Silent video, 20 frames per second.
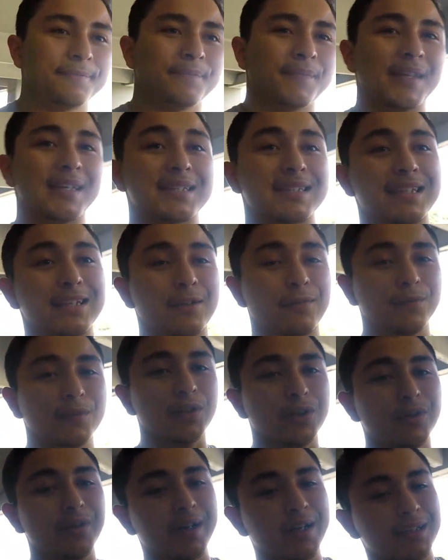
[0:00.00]
Instead of
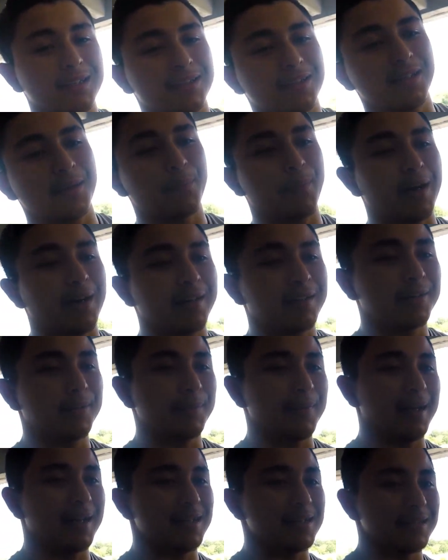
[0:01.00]
lowering it to the bottom
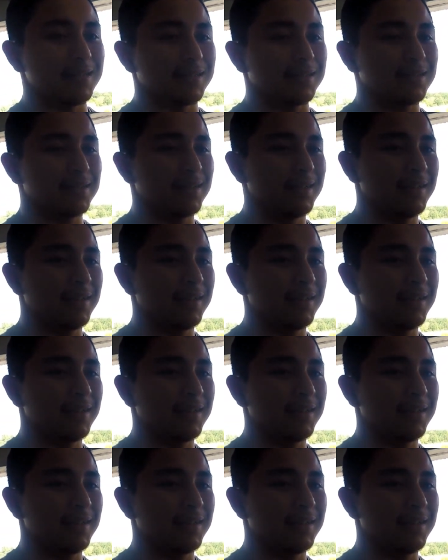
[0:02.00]
as